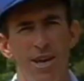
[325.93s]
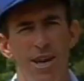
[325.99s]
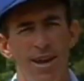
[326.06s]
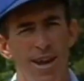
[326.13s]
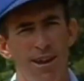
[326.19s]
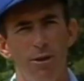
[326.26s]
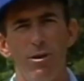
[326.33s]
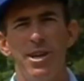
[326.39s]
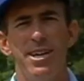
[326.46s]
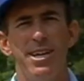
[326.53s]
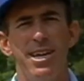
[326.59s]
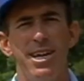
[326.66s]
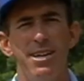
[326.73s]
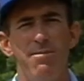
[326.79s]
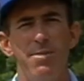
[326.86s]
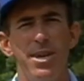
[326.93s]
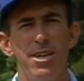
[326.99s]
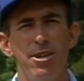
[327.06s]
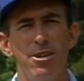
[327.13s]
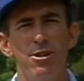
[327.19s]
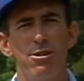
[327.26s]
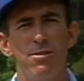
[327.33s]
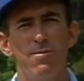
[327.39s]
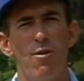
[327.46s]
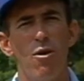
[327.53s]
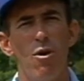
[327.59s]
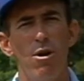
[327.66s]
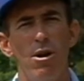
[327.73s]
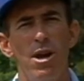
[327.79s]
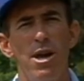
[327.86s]
Not only can they be used
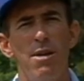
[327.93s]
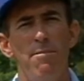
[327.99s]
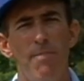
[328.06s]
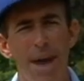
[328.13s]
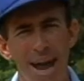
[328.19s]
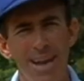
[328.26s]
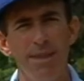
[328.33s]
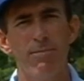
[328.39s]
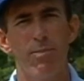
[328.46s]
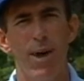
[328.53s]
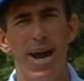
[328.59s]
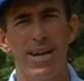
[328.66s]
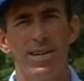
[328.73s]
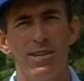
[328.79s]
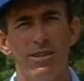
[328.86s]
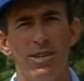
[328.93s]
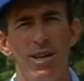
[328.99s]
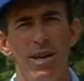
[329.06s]
for batting practice,